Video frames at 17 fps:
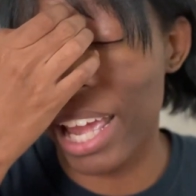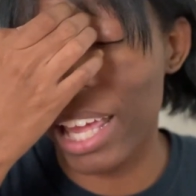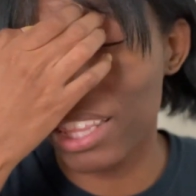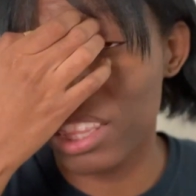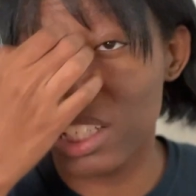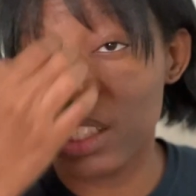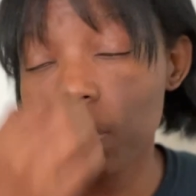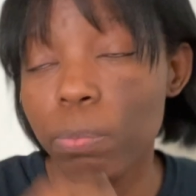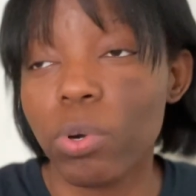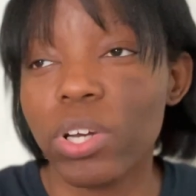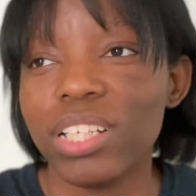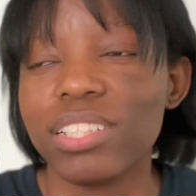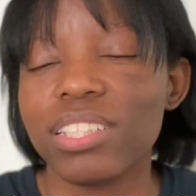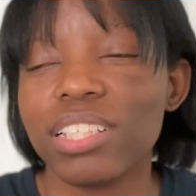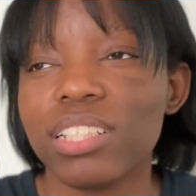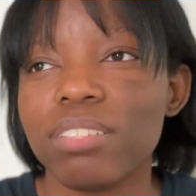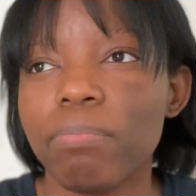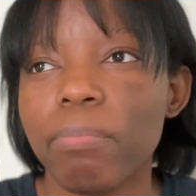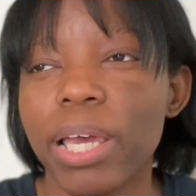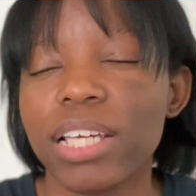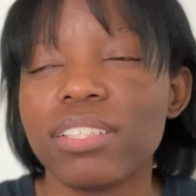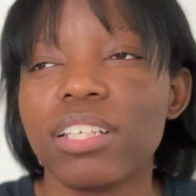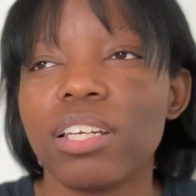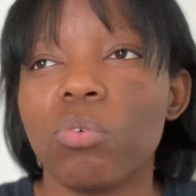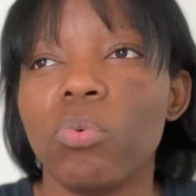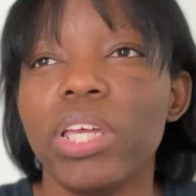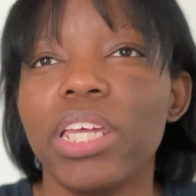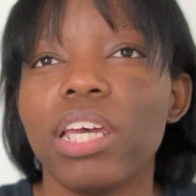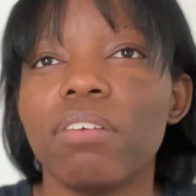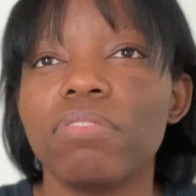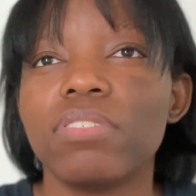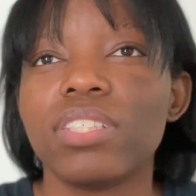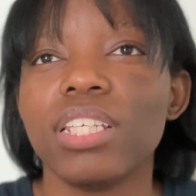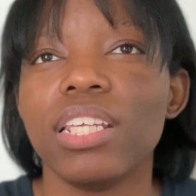at this point, since Megxit, we
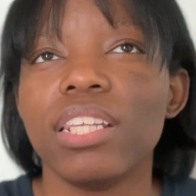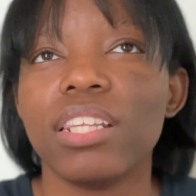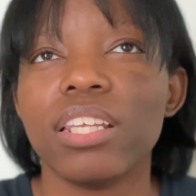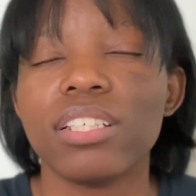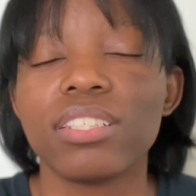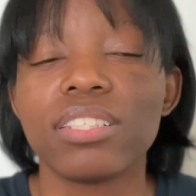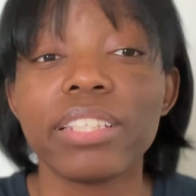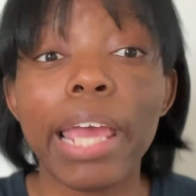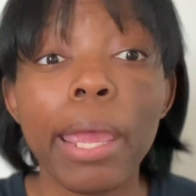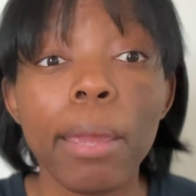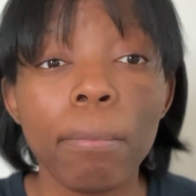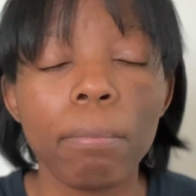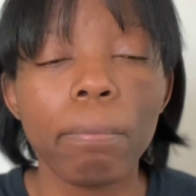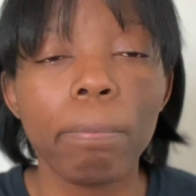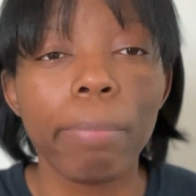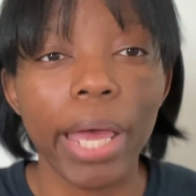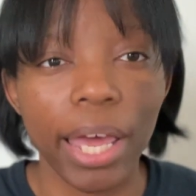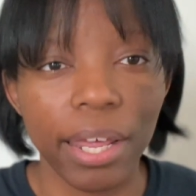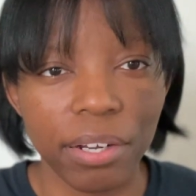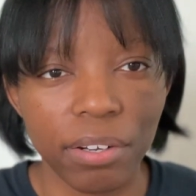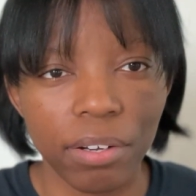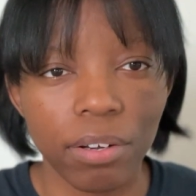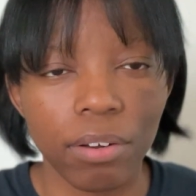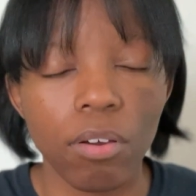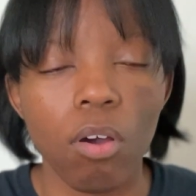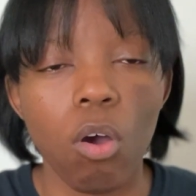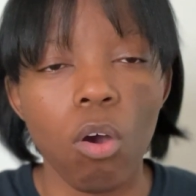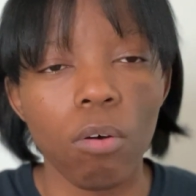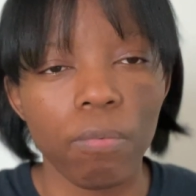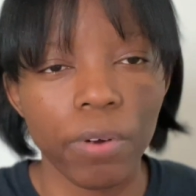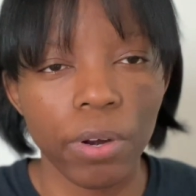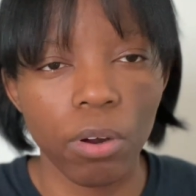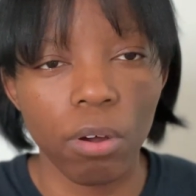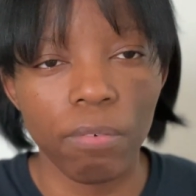have seen the same pattern
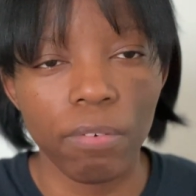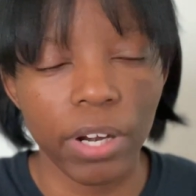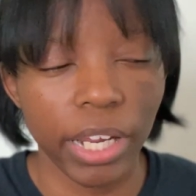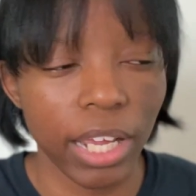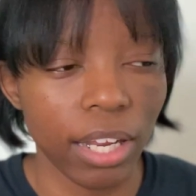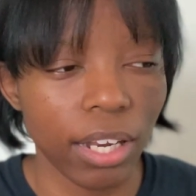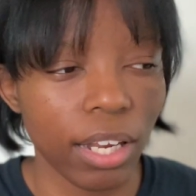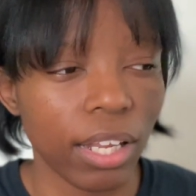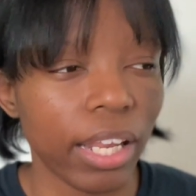over and over again.